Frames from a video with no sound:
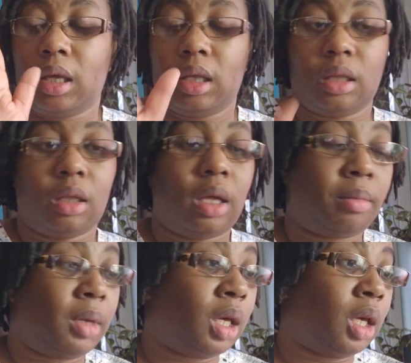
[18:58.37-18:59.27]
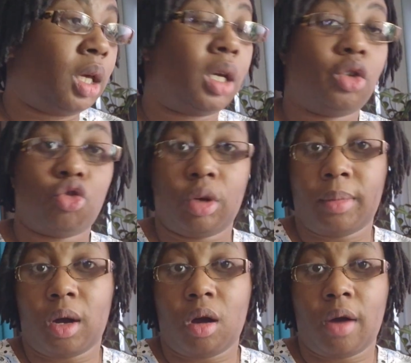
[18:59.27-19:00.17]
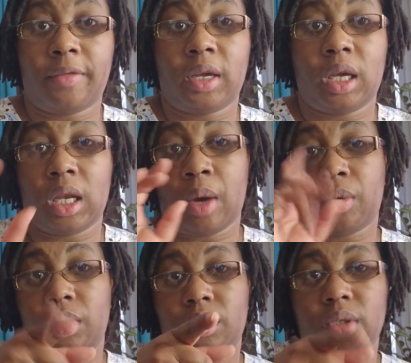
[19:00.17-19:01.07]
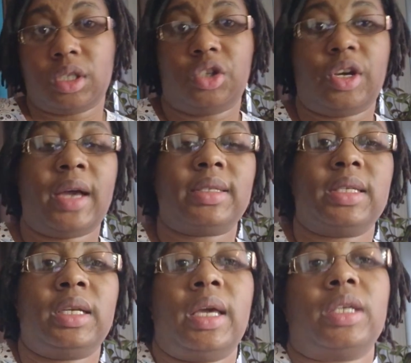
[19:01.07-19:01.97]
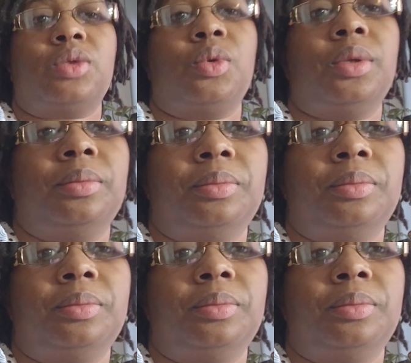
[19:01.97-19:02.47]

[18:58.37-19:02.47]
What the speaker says: Let me drink my coffee, and I will see you guys in the next one.